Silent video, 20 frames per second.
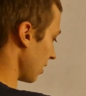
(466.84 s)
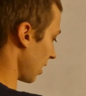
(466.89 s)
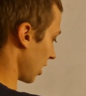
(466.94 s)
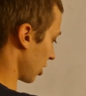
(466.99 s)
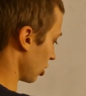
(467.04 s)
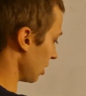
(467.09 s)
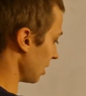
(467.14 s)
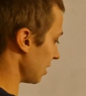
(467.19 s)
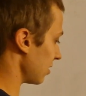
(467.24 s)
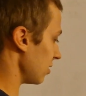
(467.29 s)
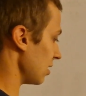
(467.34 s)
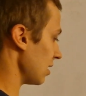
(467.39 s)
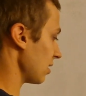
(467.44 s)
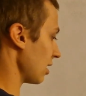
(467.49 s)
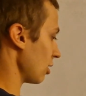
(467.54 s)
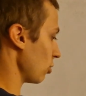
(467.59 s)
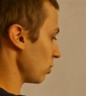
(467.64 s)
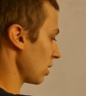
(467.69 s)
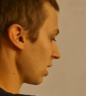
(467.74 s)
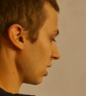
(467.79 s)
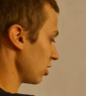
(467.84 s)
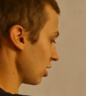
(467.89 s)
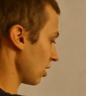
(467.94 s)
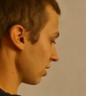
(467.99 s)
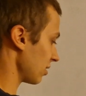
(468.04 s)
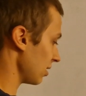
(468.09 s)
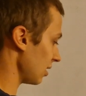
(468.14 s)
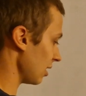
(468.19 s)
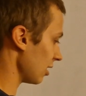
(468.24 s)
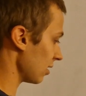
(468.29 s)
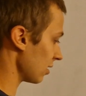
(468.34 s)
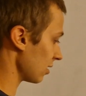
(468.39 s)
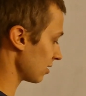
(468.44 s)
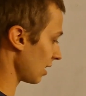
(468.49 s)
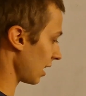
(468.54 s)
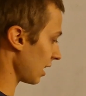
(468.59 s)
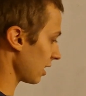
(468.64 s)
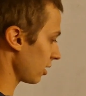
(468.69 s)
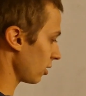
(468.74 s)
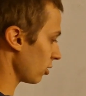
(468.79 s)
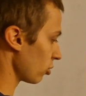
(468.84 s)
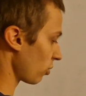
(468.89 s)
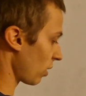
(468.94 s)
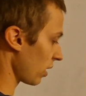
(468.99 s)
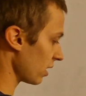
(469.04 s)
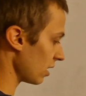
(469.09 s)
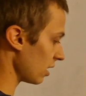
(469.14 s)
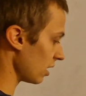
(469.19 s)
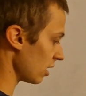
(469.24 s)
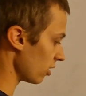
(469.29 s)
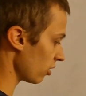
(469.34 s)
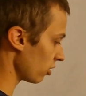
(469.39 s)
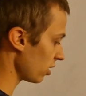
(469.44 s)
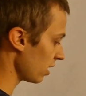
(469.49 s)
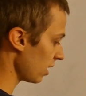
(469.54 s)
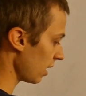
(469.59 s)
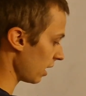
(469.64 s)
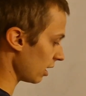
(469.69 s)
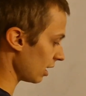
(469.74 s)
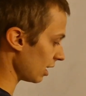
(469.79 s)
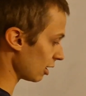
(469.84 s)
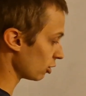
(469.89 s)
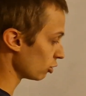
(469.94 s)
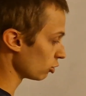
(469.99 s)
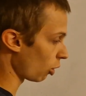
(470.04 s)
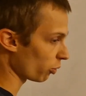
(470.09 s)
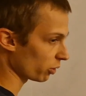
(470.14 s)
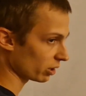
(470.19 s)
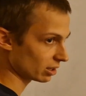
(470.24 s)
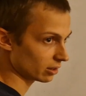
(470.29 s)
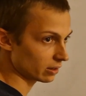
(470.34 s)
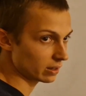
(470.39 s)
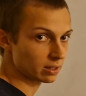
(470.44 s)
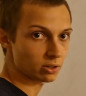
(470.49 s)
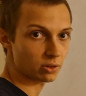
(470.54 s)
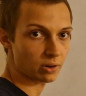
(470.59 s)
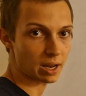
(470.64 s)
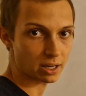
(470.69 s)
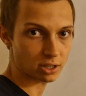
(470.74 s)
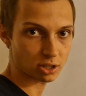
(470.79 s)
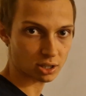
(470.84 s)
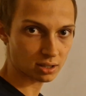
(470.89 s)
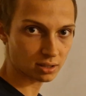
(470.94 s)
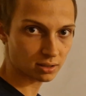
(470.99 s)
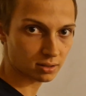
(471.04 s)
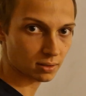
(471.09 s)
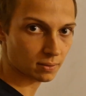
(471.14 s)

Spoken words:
actually seeing that we can just see a cycle right here, ignoring the inner edges,